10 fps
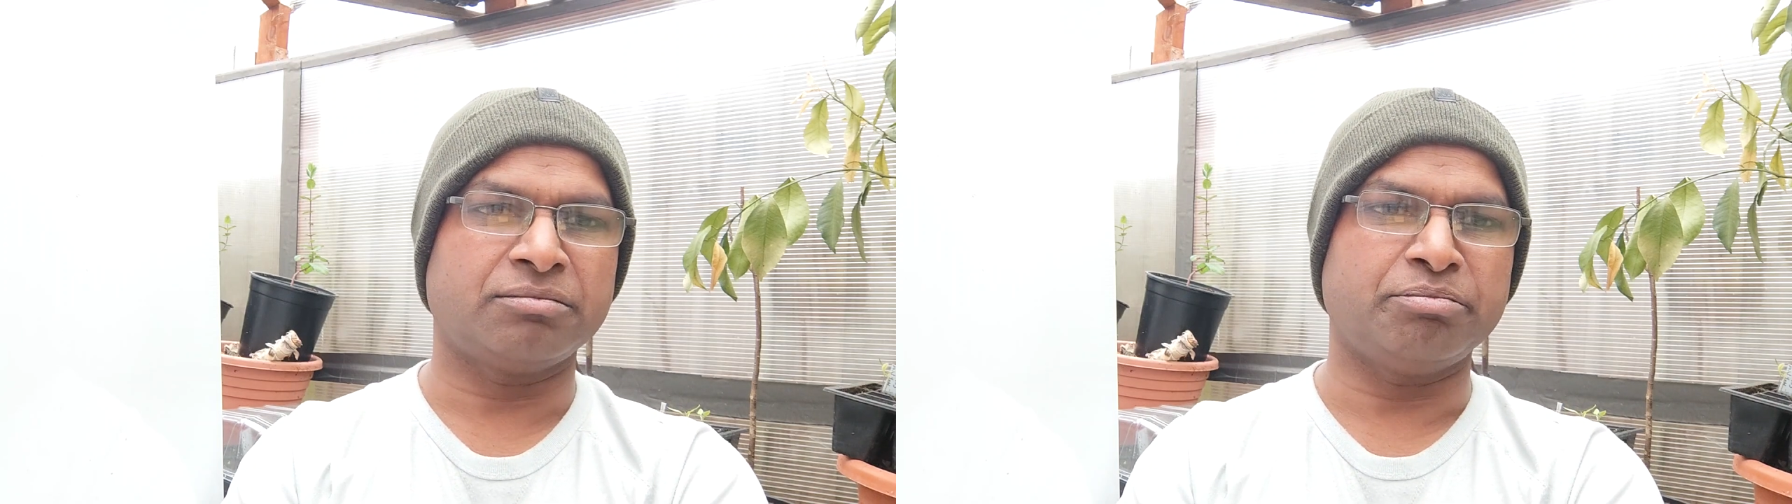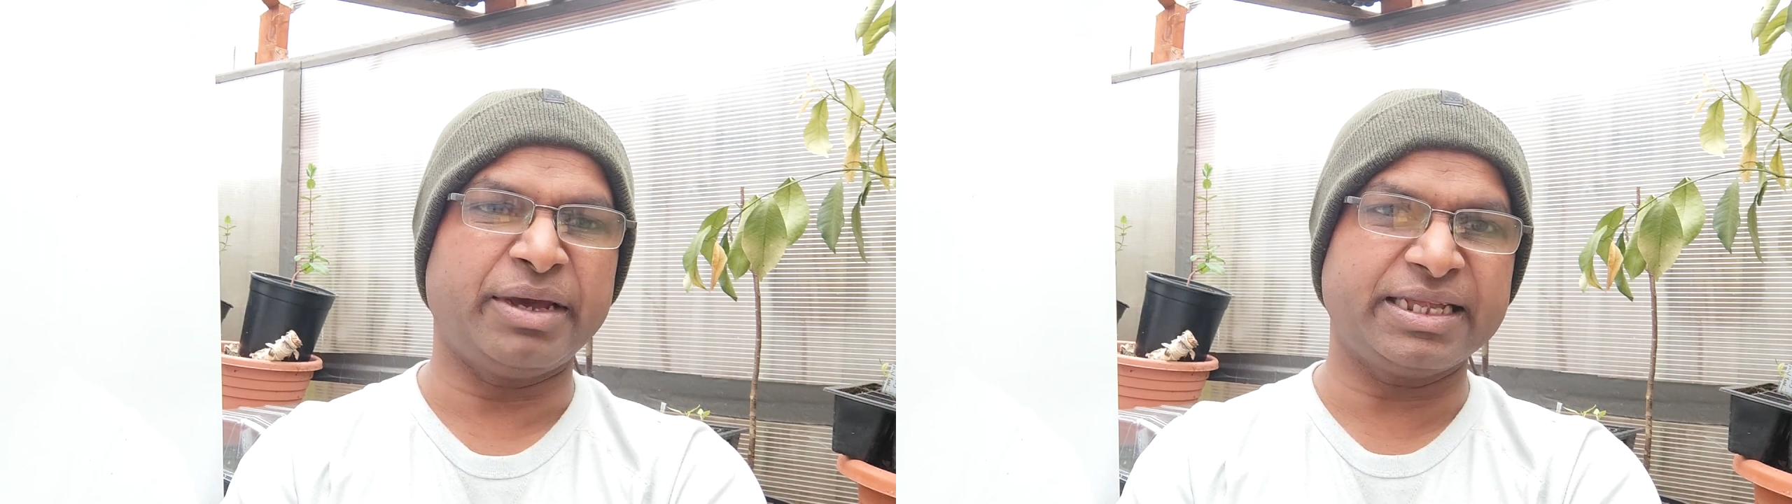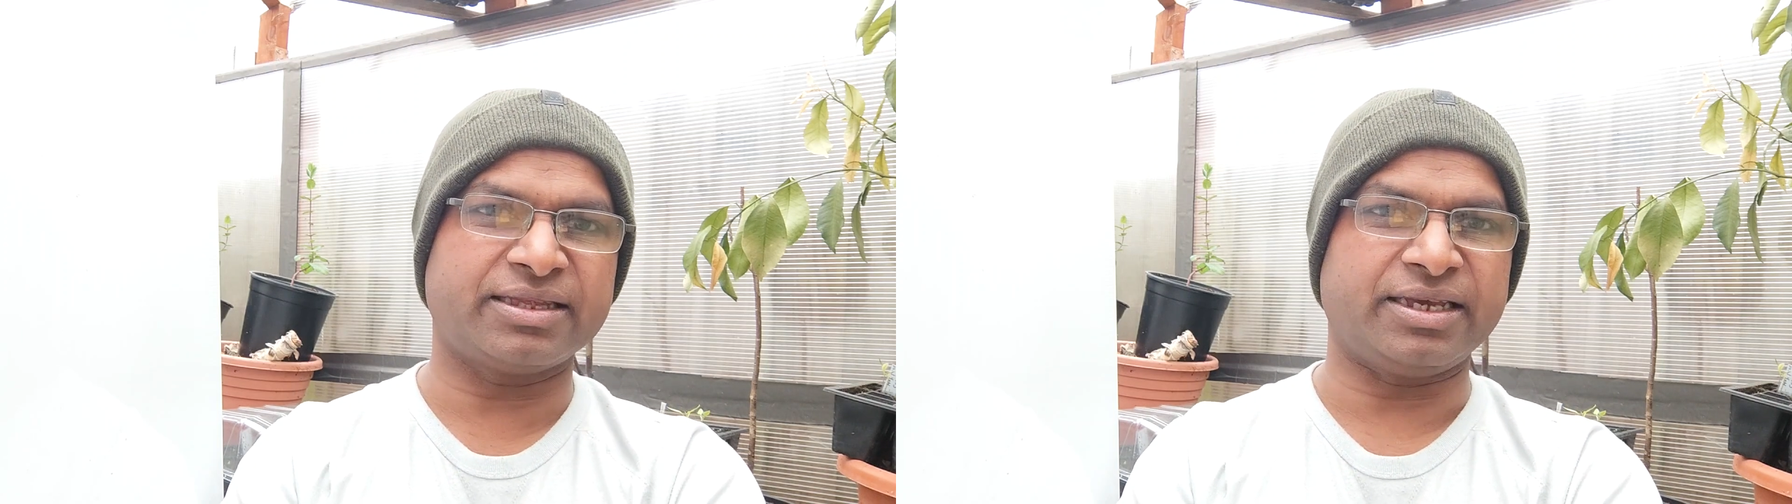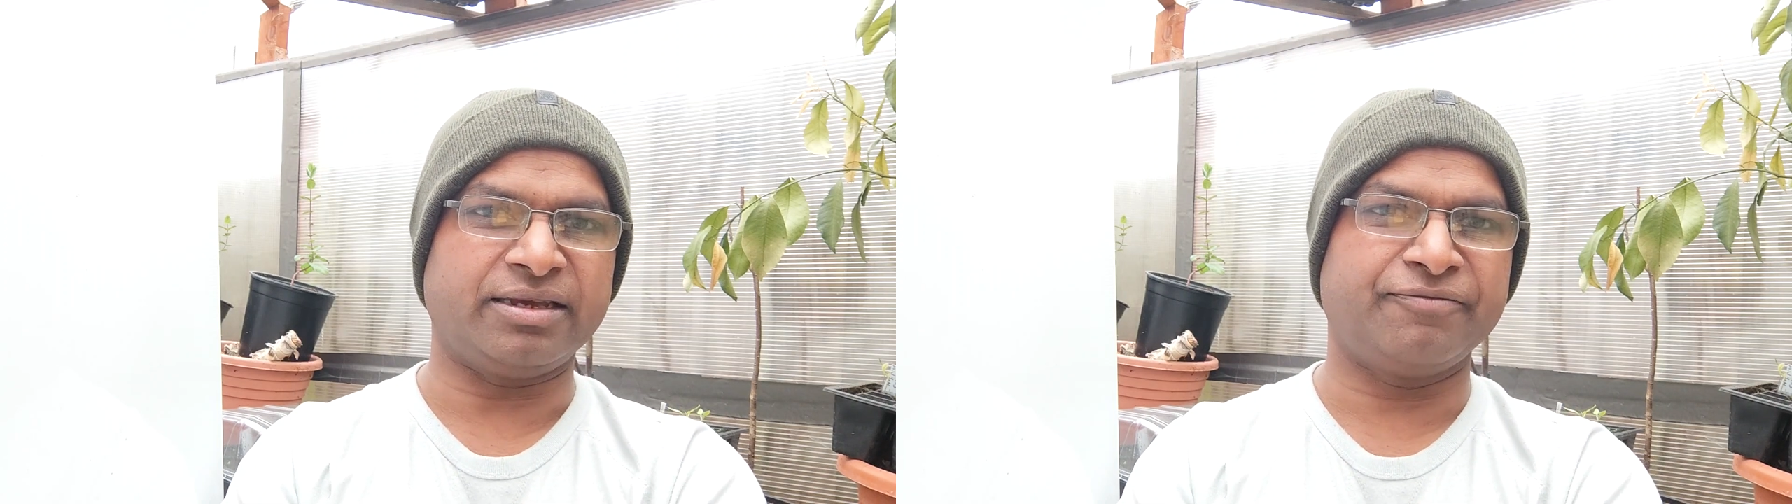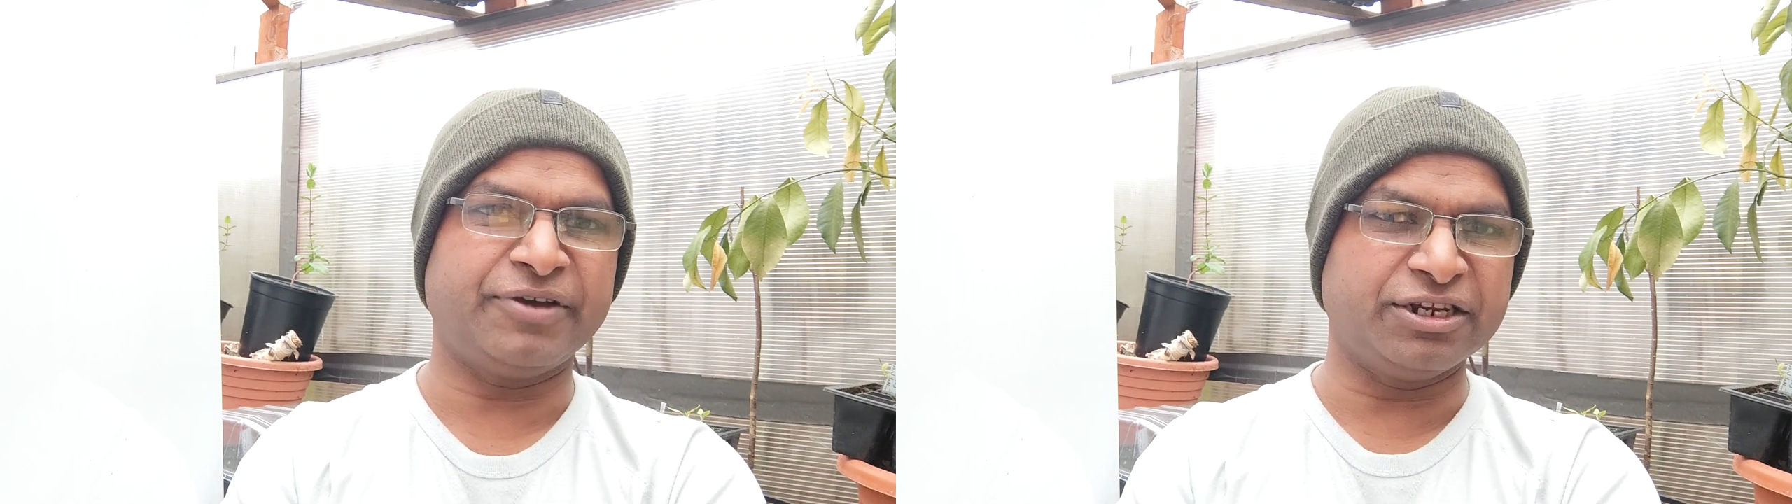
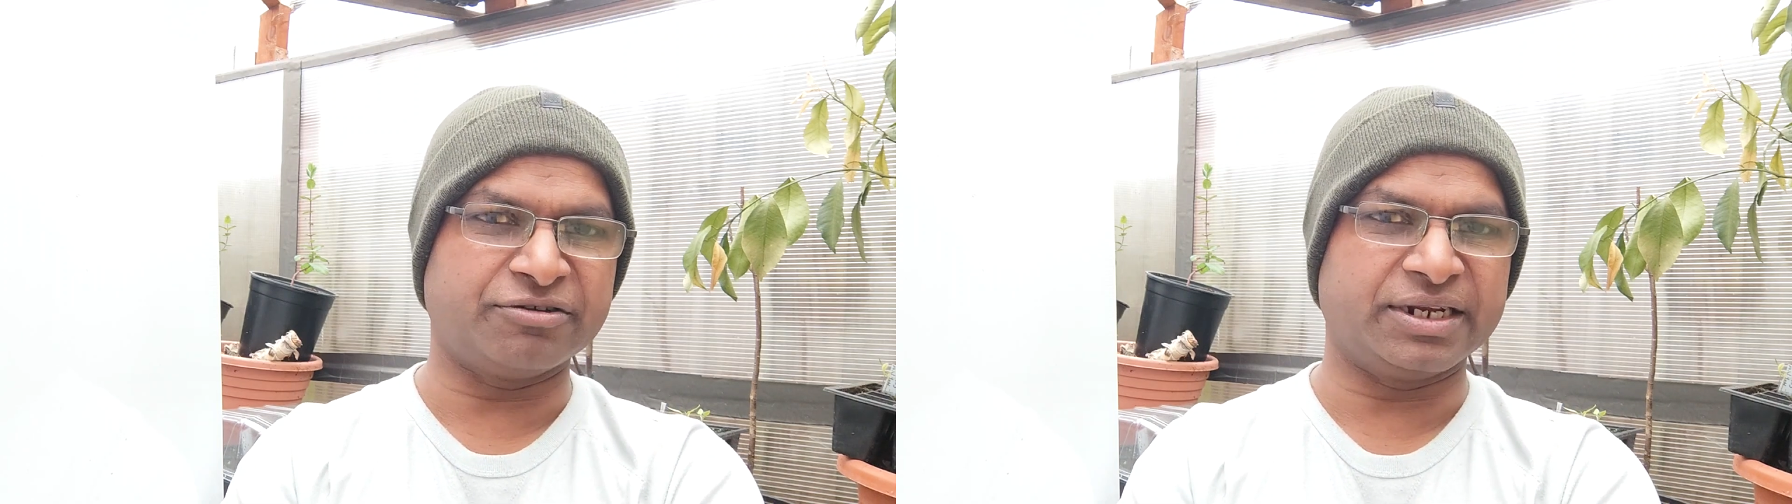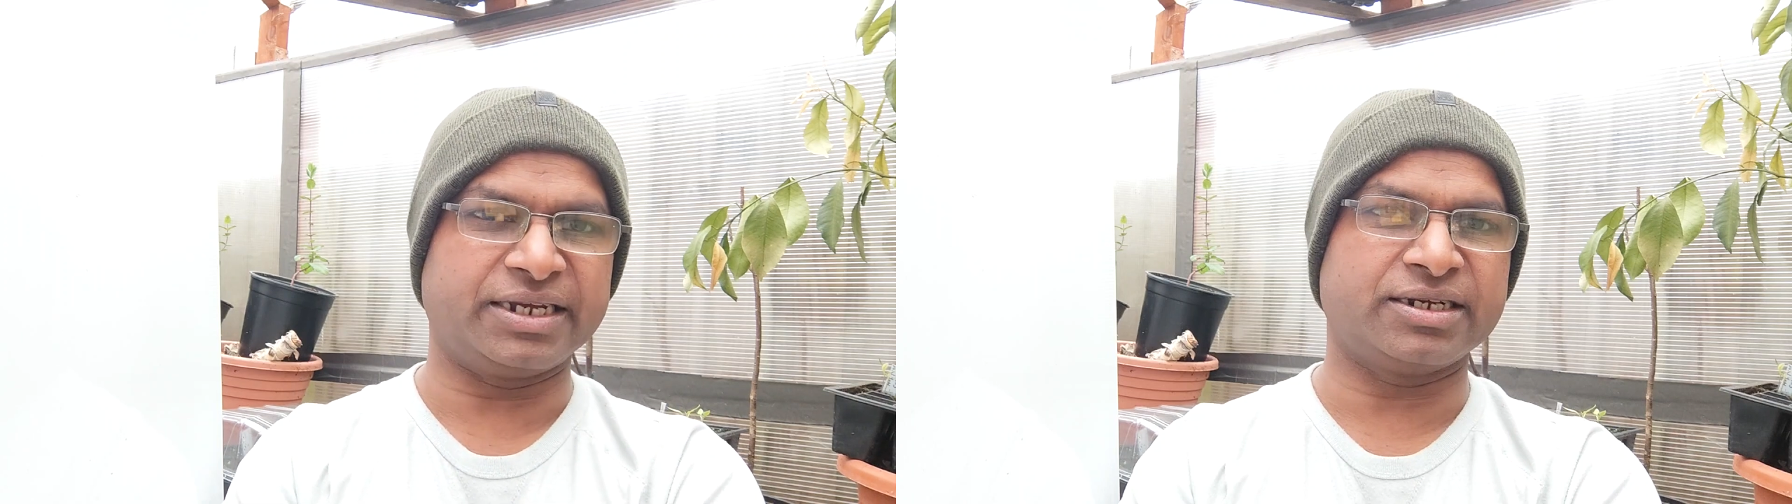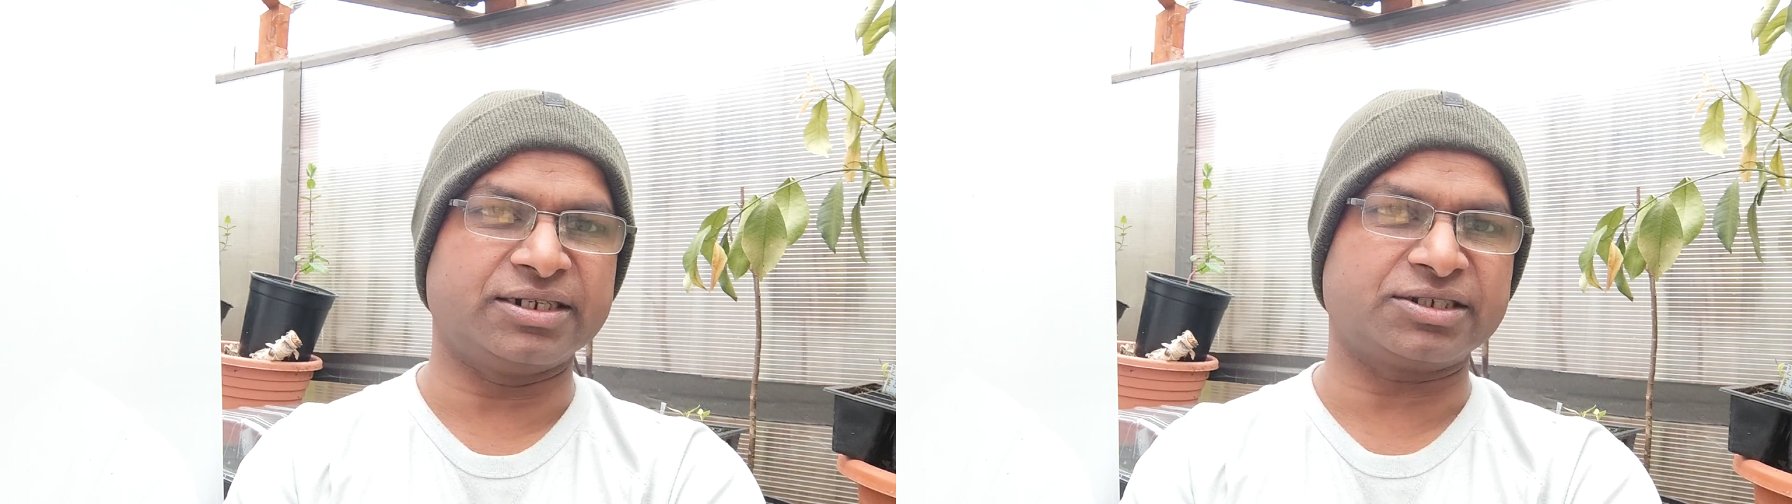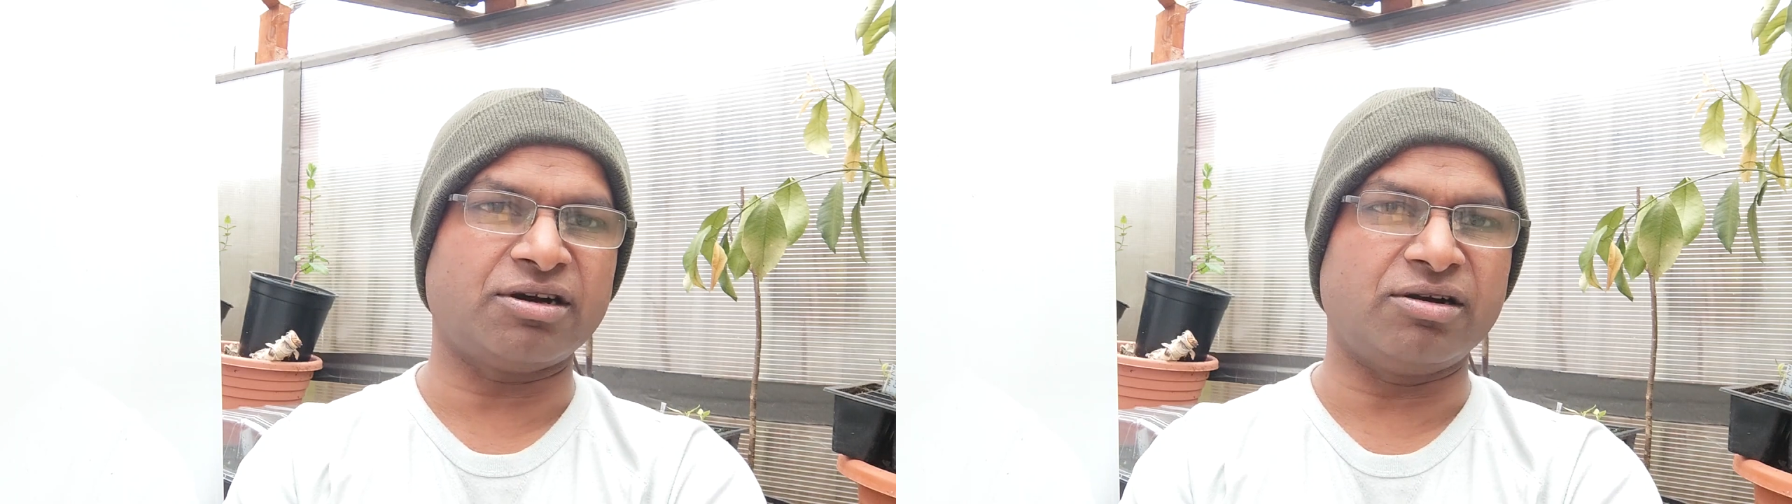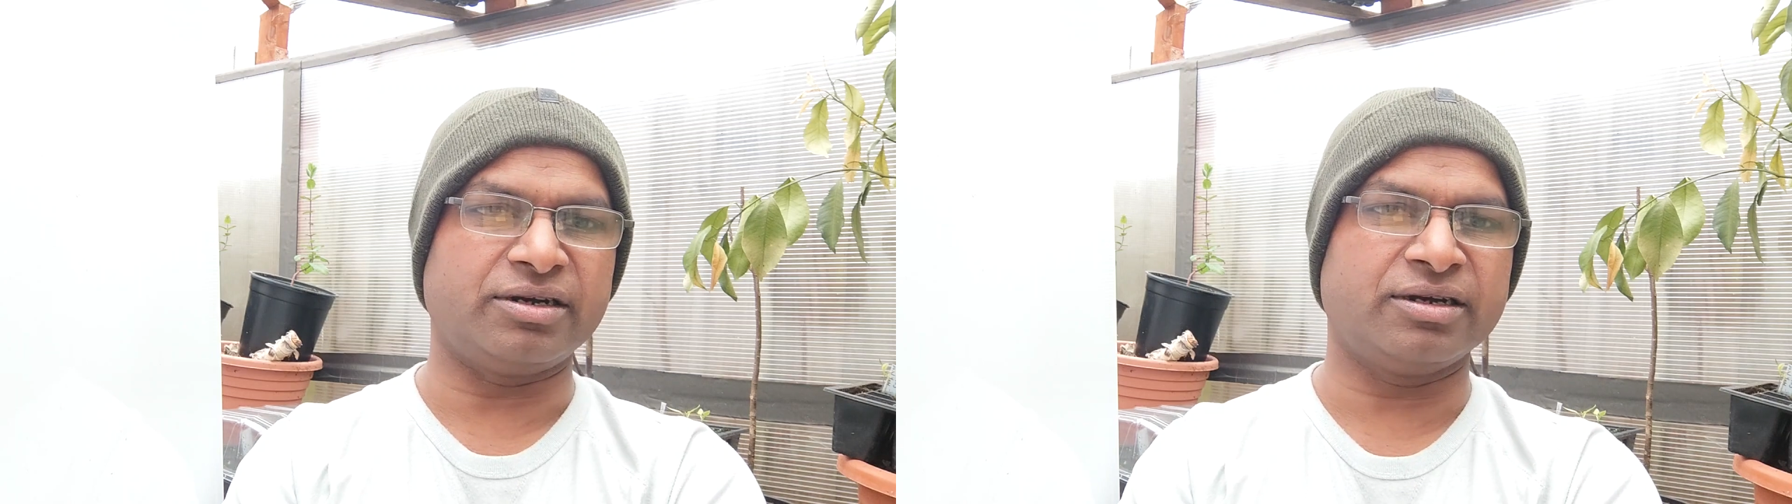Methi, fenugreek it's
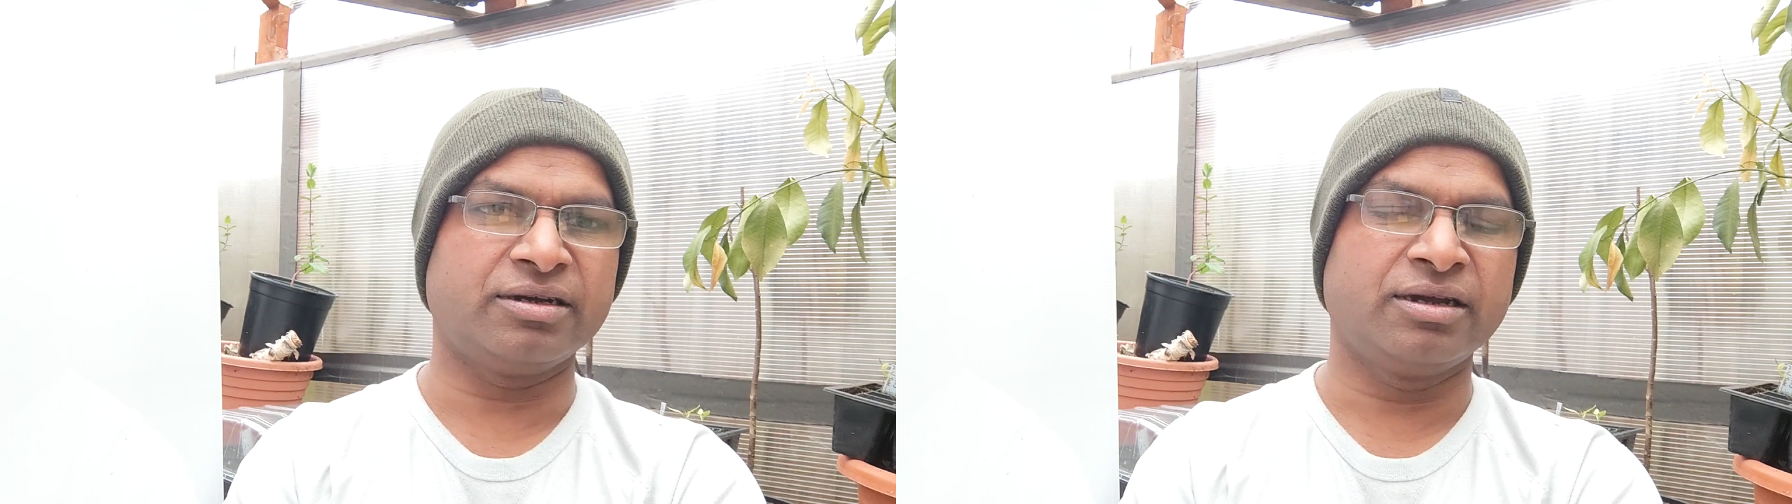called,